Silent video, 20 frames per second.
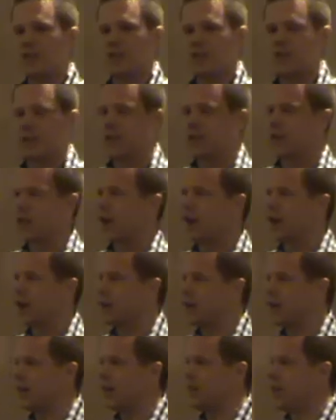serve at a
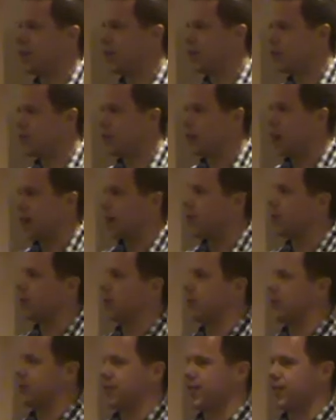higher level throughout
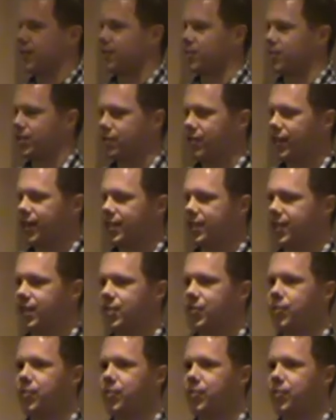when clearance was granted.